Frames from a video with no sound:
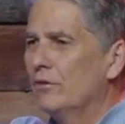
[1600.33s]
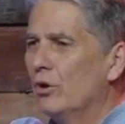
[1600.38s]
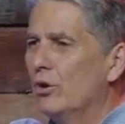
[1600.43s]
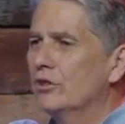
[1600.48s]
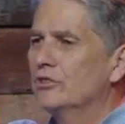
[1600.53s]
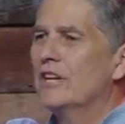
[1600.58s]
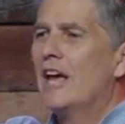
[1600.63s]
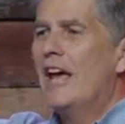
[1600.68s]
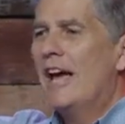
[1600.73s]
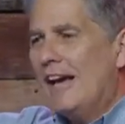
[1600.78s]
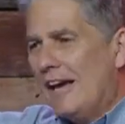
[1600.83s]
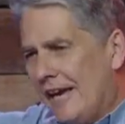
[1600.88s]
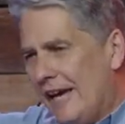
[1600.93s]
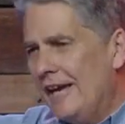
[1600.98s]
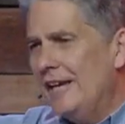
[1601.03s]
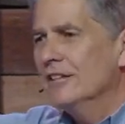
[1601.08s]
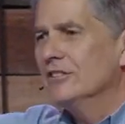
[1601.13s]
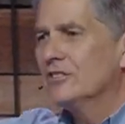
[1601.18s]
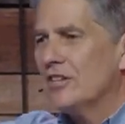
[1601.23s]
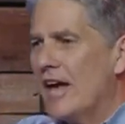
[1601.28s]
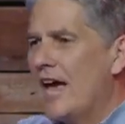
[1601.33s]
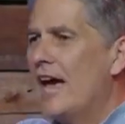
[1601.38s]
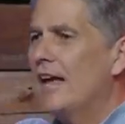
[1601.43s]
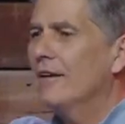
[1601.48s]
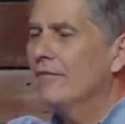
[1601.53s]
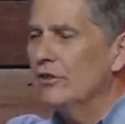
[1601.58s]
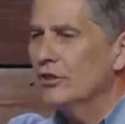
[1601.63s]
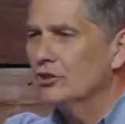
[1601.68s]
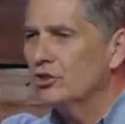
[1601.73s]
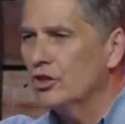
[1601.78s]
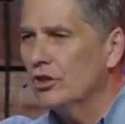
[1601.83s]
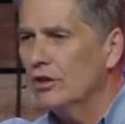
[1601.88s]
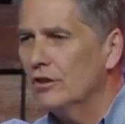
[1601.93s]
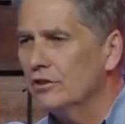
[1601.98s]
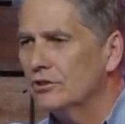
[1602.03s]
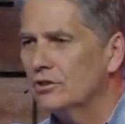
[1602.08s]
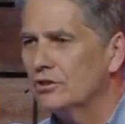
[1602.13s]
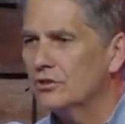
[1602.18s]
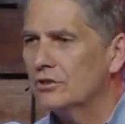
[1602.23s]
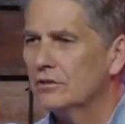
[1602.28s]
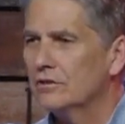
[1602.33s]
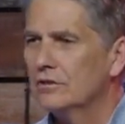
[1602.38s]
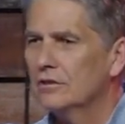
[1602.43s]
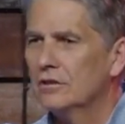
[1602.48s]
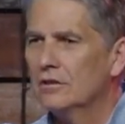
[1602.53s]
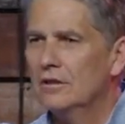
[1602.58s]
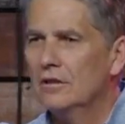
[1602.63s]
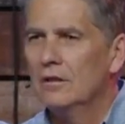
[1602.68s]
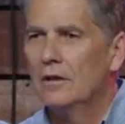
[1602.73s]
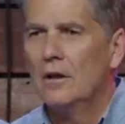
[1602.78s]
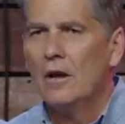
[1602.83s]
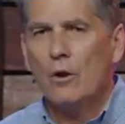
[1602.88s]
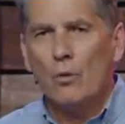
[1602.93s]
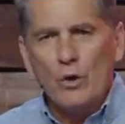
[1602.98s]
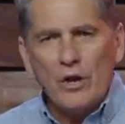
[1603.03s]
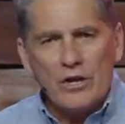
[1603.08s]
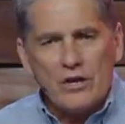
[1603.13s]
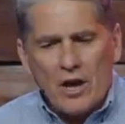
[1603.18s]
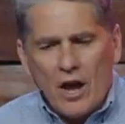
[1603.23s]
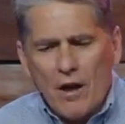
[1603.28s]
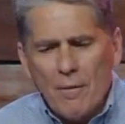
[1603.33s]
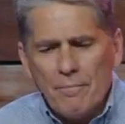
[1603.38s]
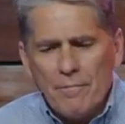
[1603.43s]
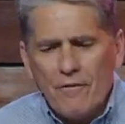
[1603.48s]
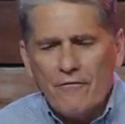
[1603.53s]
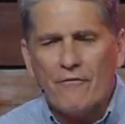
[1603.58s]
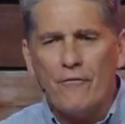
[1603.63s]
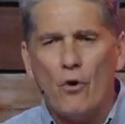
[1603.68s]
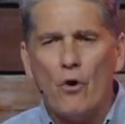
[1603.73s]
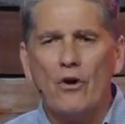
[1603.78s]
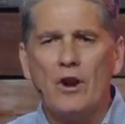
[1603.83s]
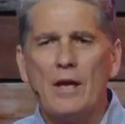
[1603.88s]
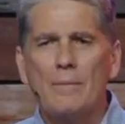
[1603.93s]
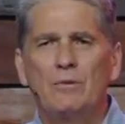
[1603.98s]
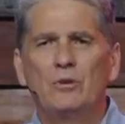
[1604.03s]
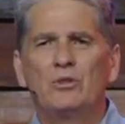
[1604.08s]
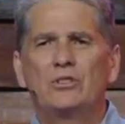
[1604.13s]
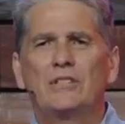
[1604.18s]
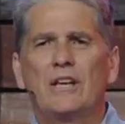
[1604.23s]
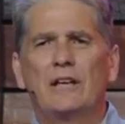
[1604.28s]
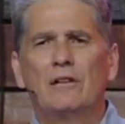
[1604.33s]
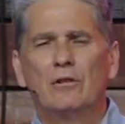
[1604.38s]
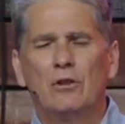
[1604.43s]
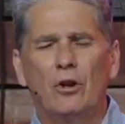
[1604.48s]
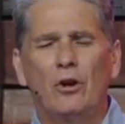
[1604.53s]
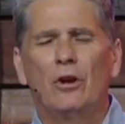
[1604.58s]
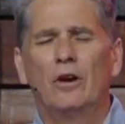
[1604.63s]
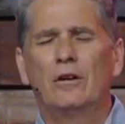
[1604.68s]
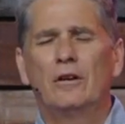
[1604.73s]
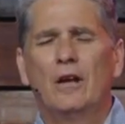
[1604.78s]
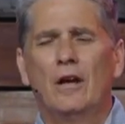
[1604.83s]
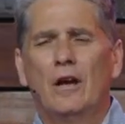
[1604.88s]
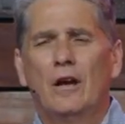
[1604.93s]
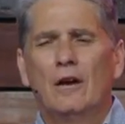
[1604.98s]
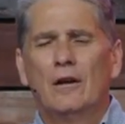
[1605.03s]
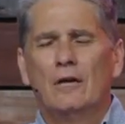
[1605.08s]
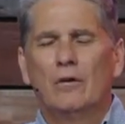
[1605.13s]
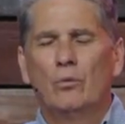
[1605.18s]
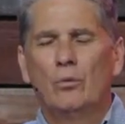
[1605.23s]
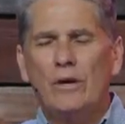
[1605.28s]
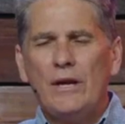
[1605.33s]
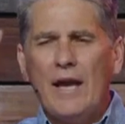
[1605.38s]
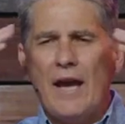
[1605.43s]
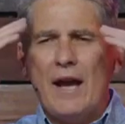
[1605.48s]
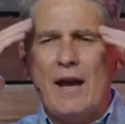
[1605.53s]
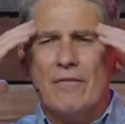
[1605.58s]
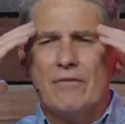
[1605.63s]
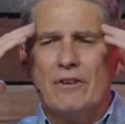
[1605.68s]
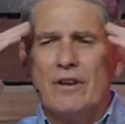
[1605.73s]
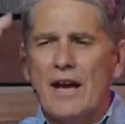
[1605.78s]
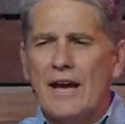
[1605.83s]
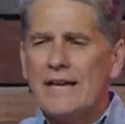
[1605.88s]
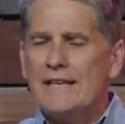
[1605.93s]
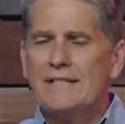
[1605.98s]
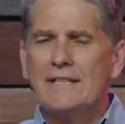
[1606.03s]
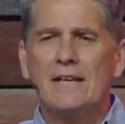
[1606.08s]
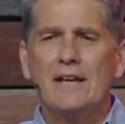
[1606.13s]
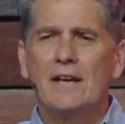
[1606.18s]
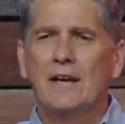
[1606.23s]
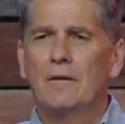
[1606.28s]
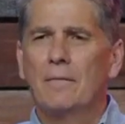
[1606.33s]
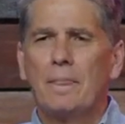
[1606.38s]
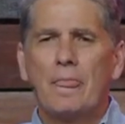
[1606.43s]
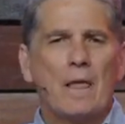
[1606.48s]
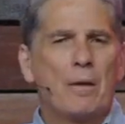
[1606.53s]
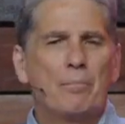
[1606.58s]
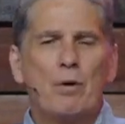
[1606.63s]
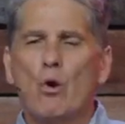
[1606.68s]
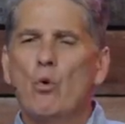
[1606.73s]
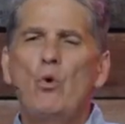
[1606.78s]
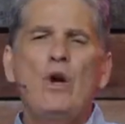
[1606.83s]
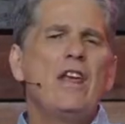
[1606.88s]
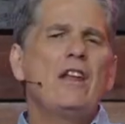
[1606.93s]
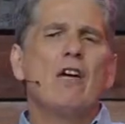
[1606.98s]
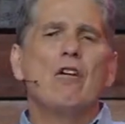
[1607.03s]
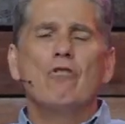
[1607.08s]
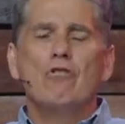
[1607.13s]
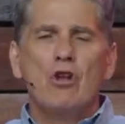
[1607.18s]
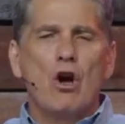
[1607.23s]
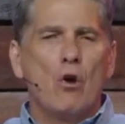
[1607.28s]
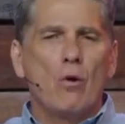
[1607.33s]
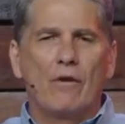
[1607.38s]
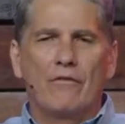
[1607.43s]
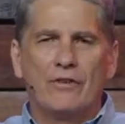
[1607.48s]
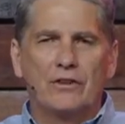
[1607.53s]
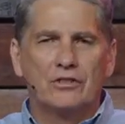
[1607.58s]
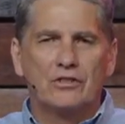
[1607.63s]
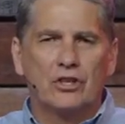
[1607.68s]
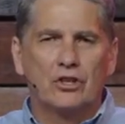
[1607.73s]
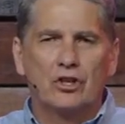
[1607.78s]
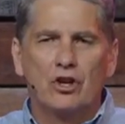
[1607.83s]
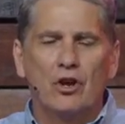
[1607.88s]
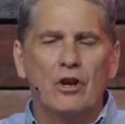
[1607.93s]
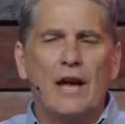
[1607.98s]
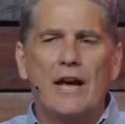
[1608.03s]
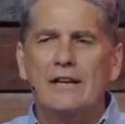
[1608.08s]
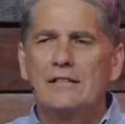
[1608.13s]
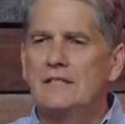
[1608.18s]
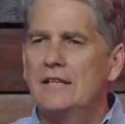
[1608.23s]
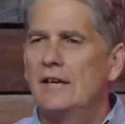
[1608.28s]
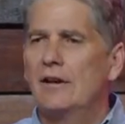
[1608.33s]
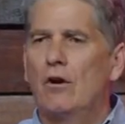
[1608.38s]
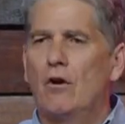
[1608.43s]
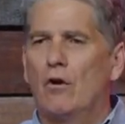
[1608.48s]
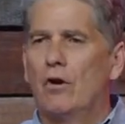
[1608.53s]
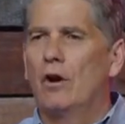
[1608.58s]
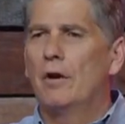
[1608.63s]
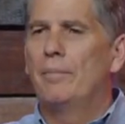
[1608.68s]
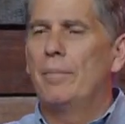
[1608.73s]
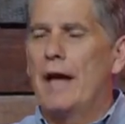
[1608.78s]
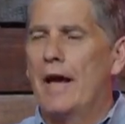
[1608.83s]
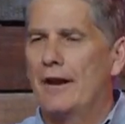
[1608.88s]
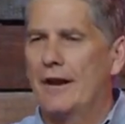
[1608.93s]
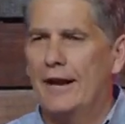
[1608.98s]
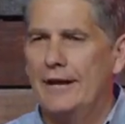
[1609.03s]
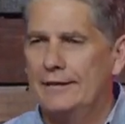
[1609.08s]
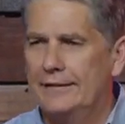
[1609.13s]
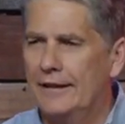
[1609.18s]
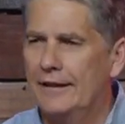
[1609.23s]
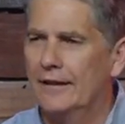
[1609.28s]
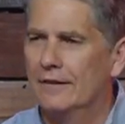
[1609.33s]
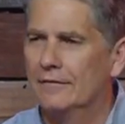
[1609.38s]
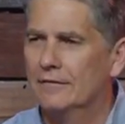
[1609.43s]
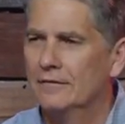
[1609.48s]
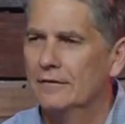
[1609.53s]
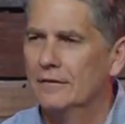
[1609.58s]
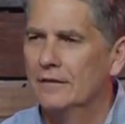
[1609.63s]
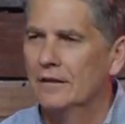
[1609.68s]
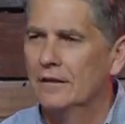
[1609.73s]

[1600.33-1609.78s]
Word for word: of lords. He is the head of the church. We come before him and we say, Lord, we have an idea, but we don't know if it's a good idea or a bad idea.